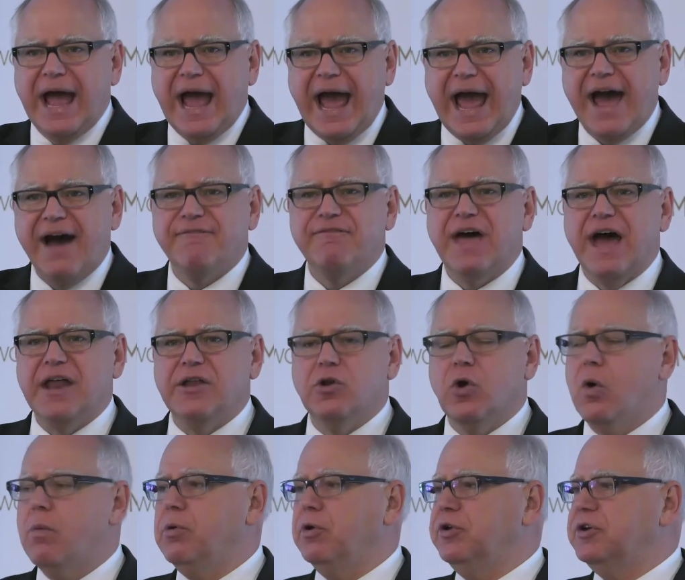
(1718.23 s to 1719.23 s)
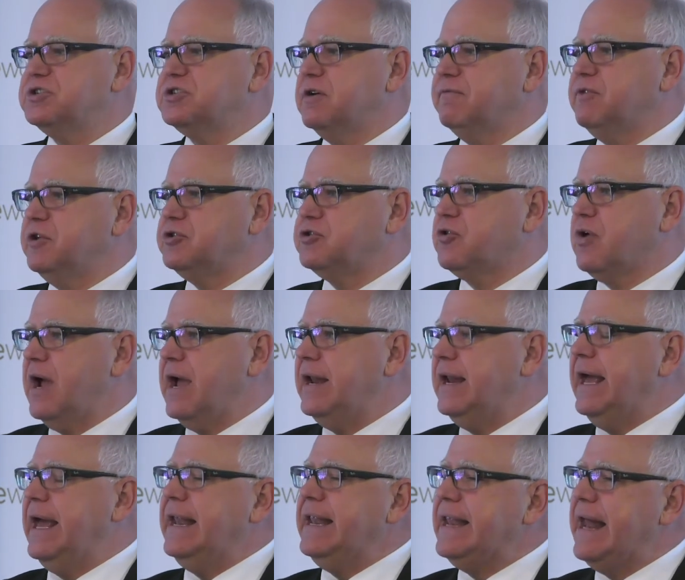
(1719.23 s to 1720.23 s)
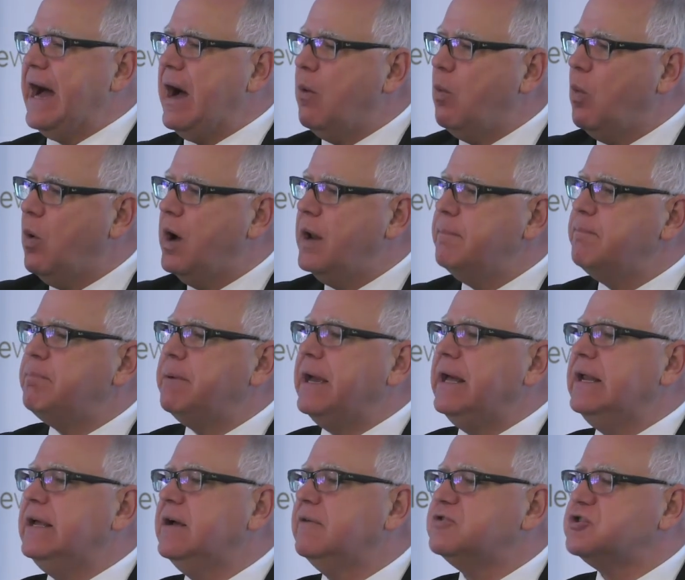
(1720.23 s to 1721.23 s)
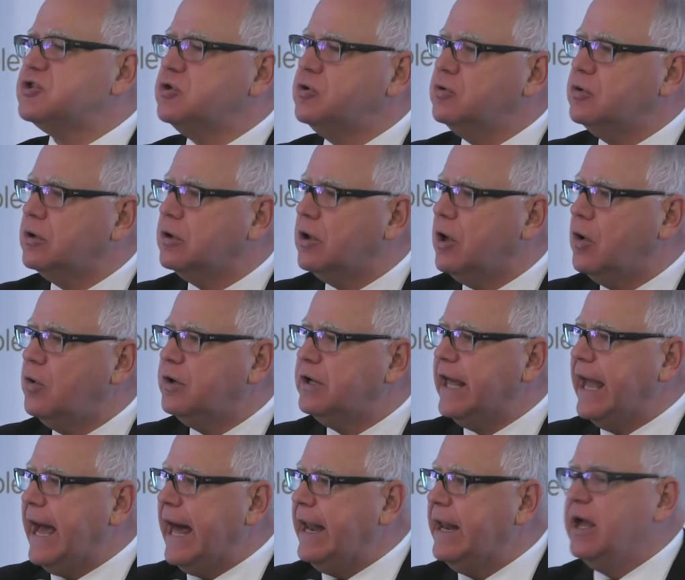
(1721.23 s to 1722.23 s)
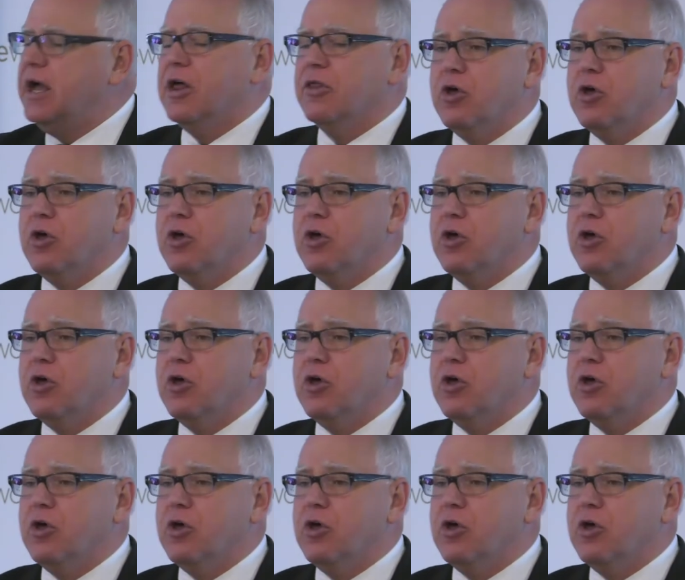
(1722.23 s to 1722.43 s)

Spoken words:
have that nobleness of the trade, and not one penny of student loan debt.